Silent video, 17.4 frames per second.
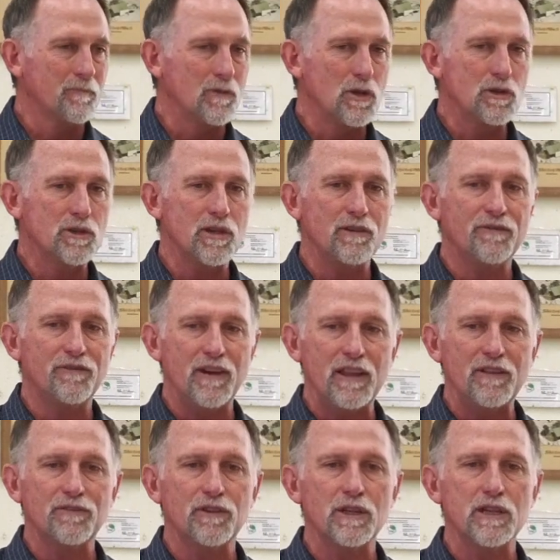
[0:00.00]
You see,
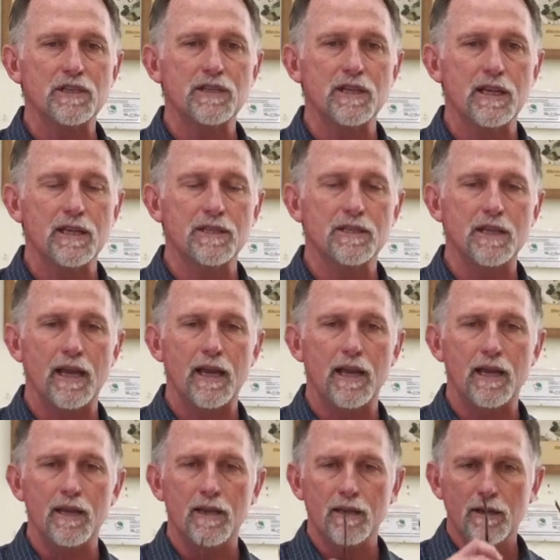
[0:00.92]
faithfulness is
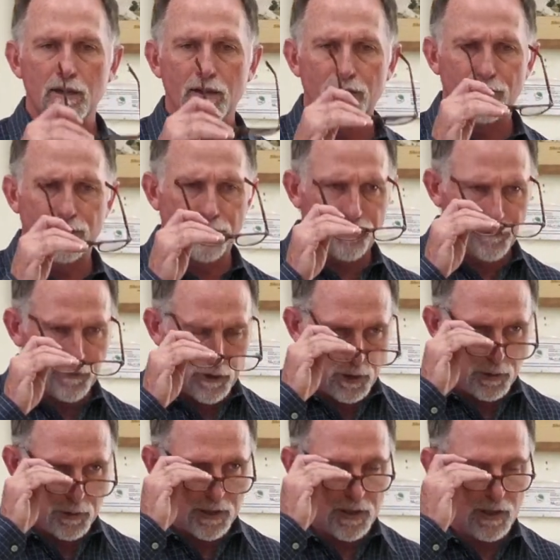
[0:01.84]
a
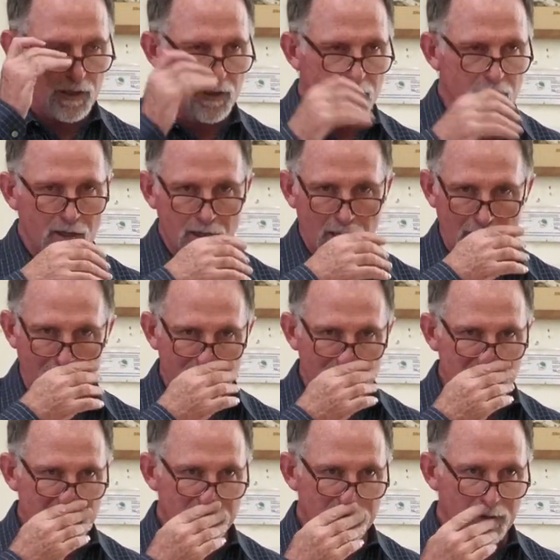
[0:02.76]
fruit of
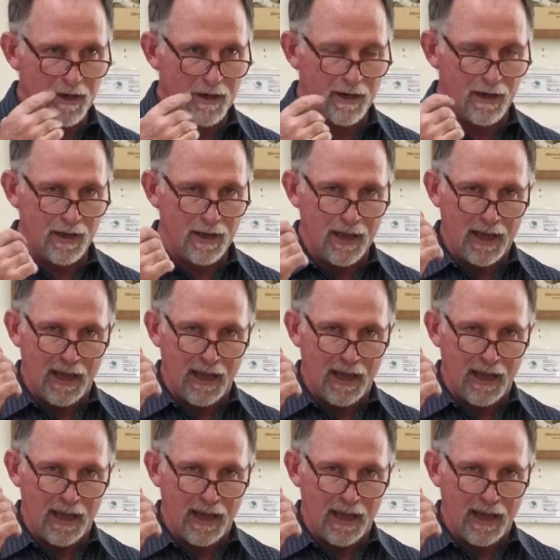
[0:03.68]
the Spirit.